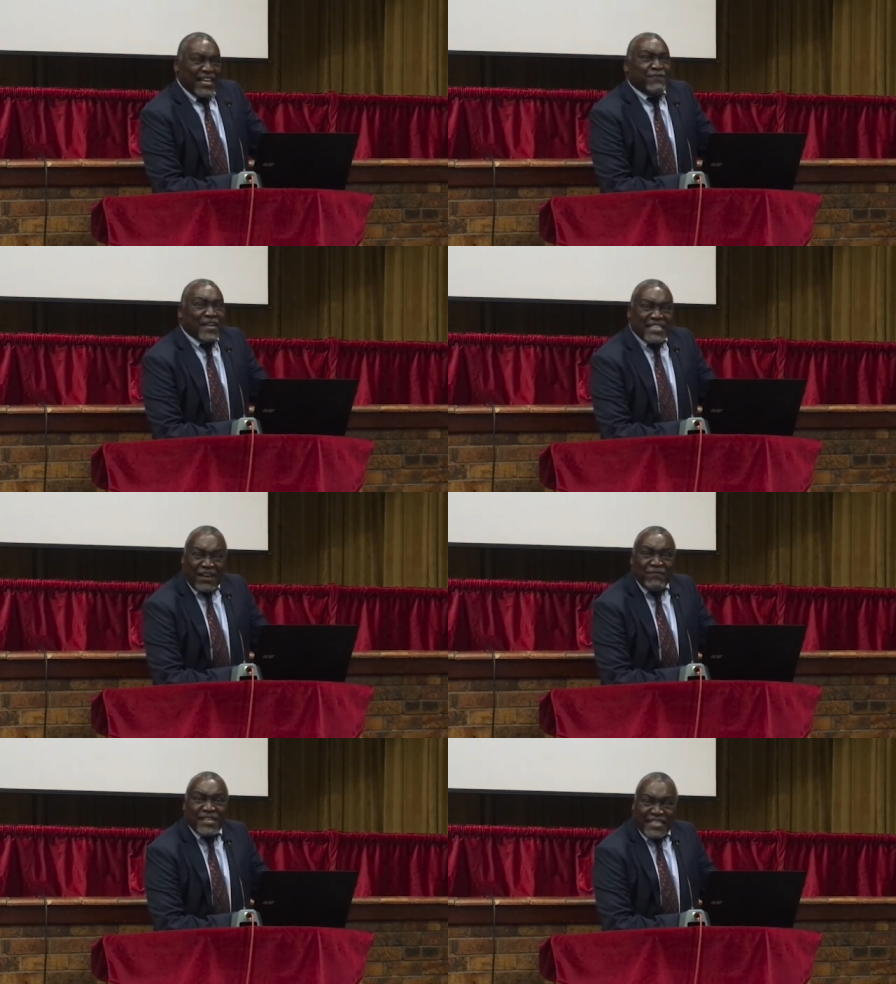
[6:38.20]
In fact,
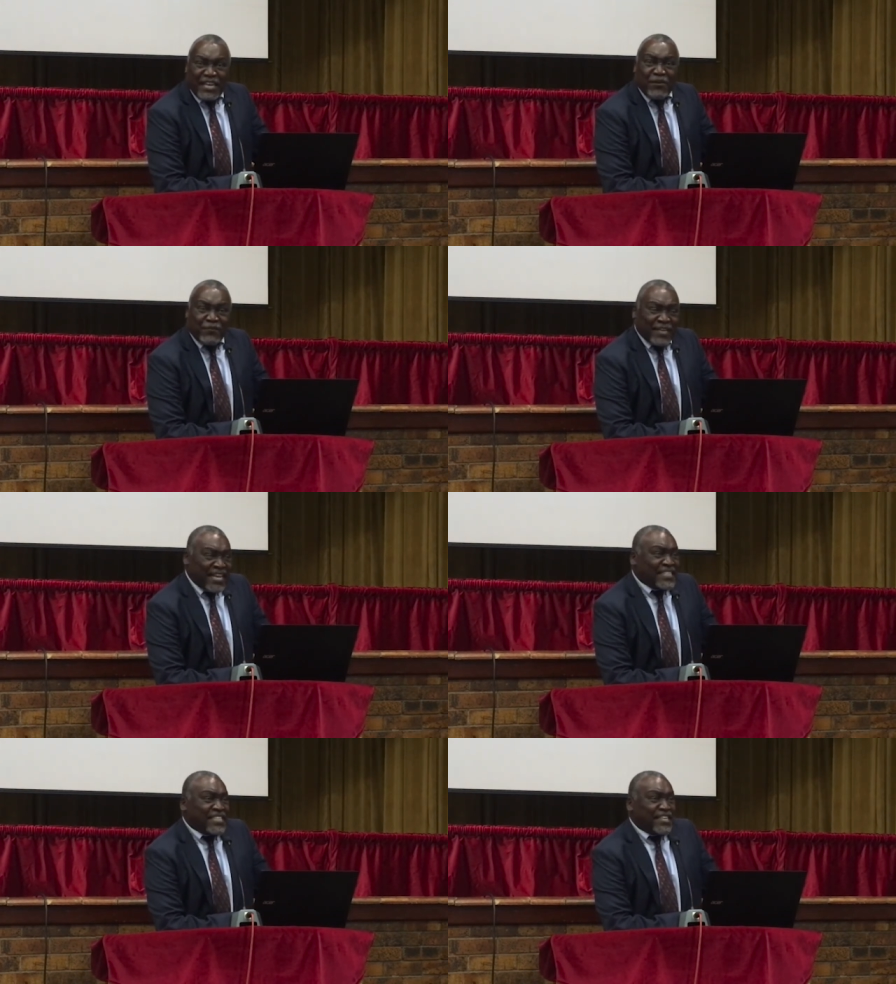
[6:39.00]
every day of
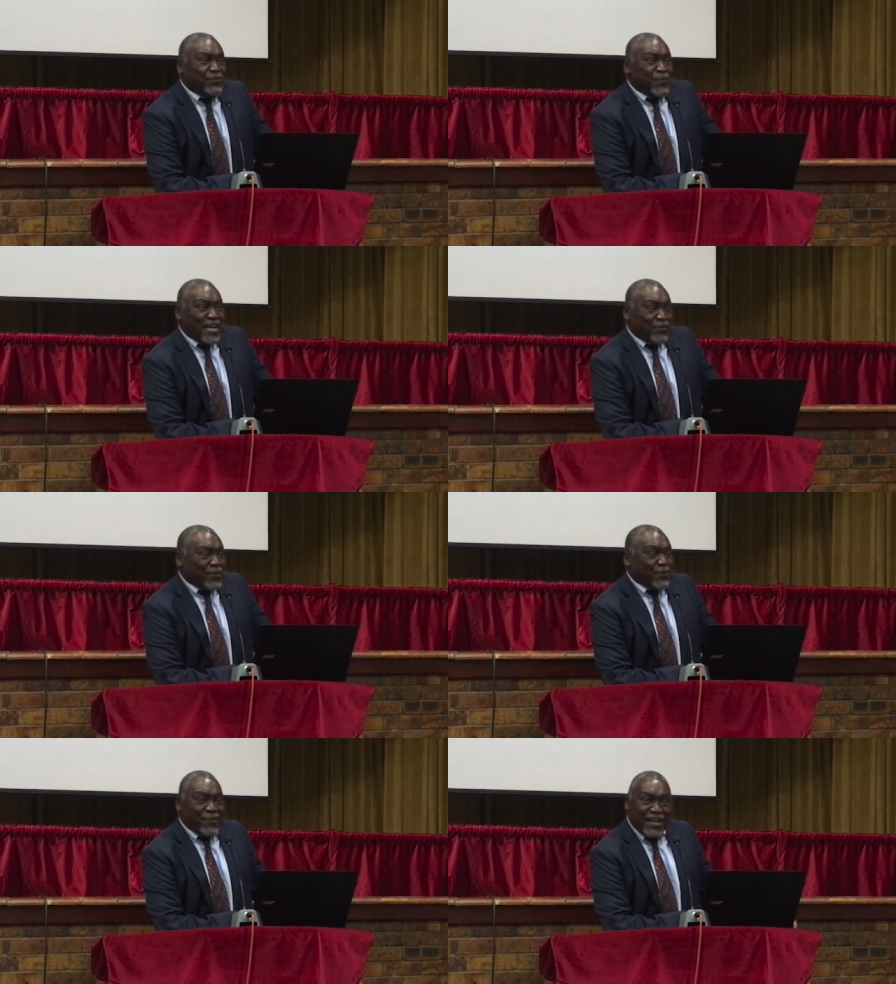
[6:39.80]
creation, we, are,
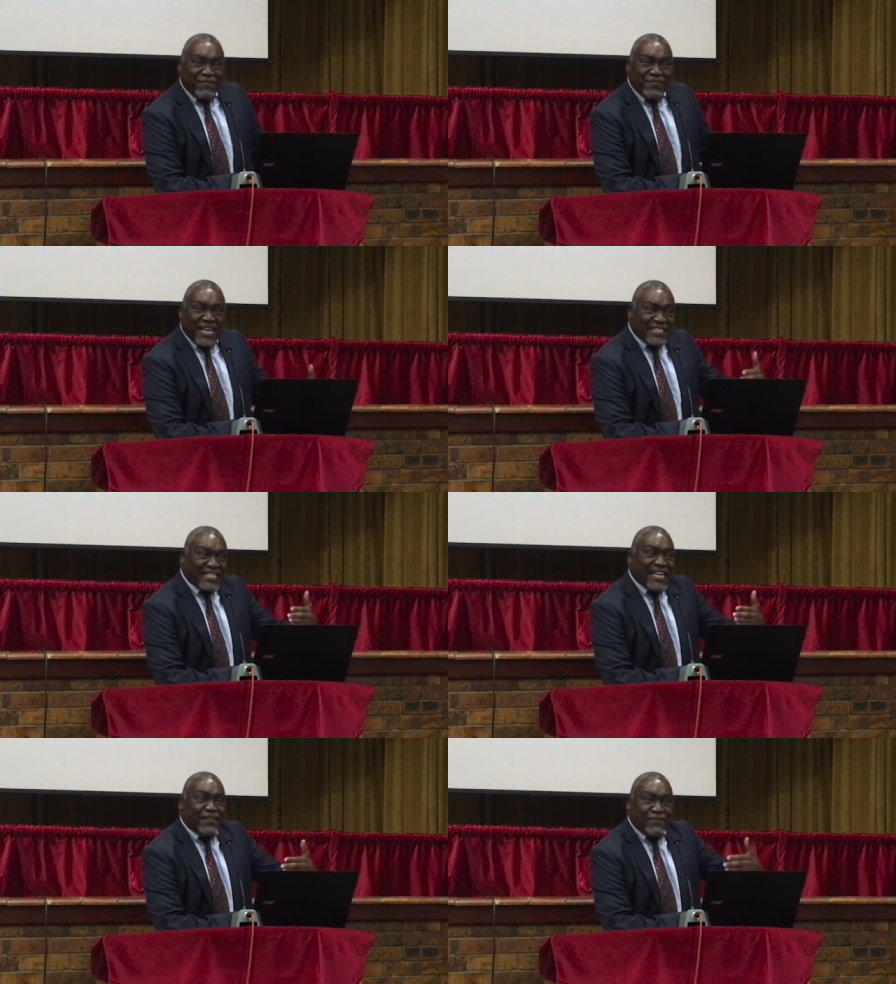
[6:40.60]
we, we have that
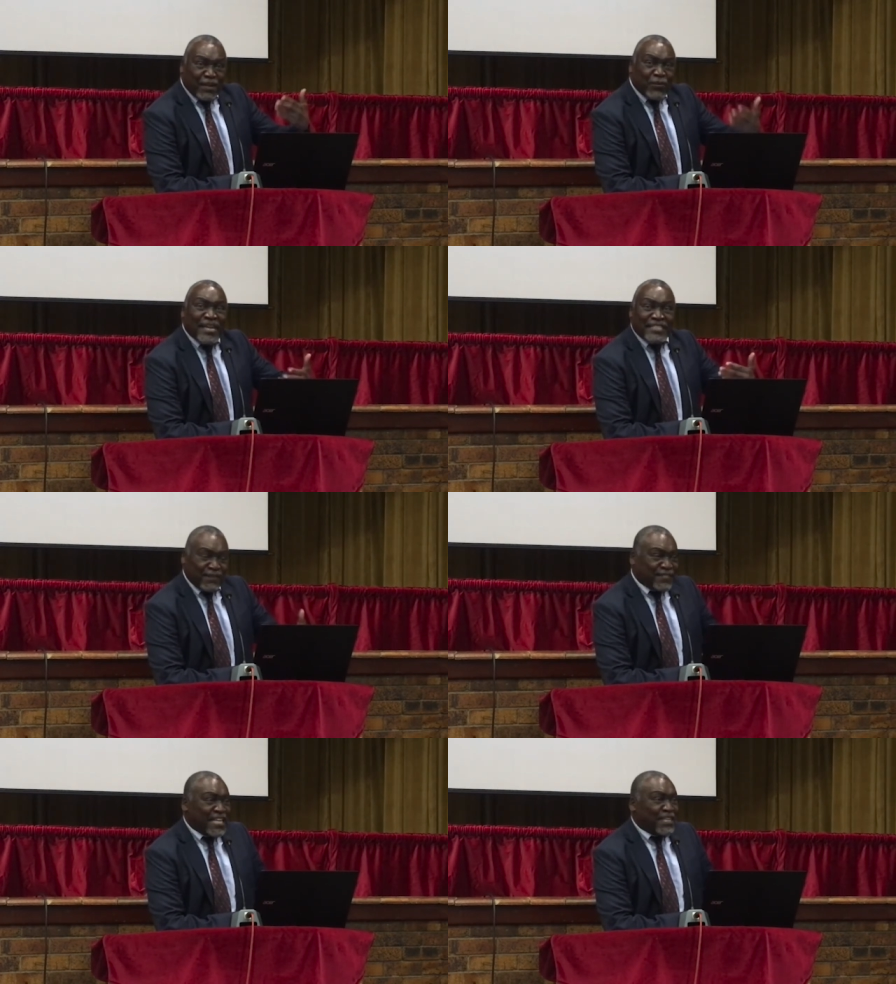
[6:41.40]
uh,
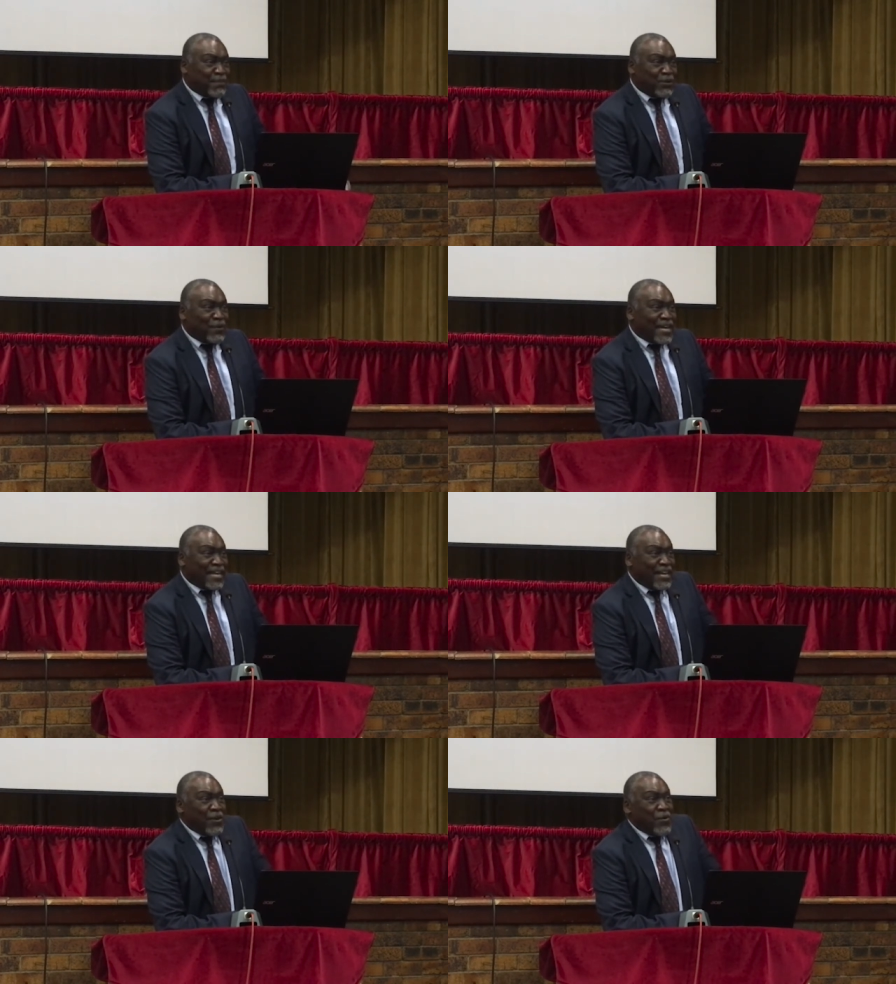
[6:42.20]
evaluative statement
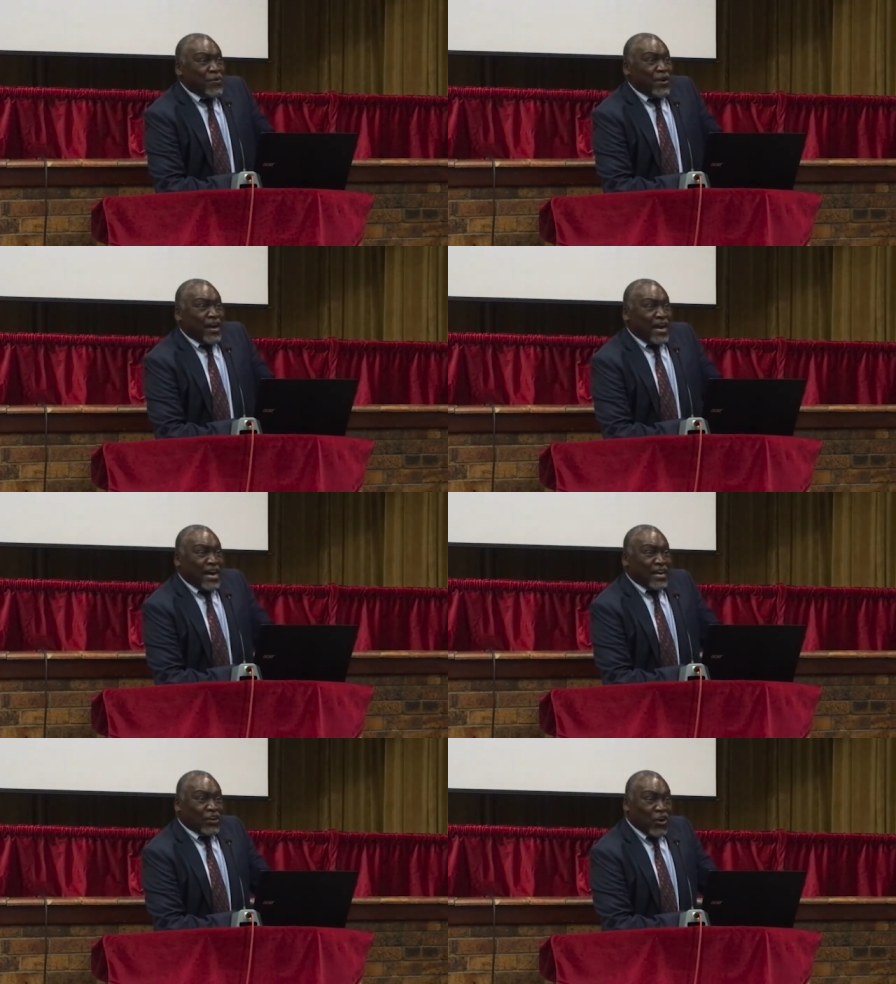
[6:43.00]
where
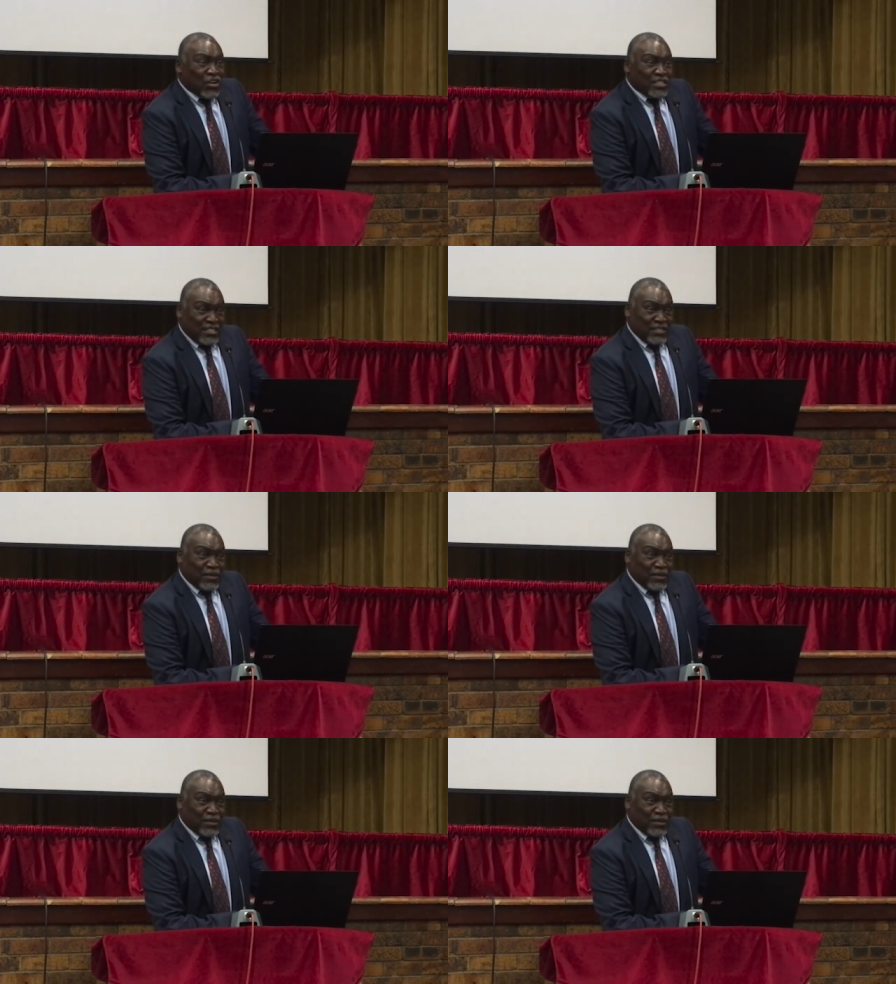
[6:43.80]
uh, God,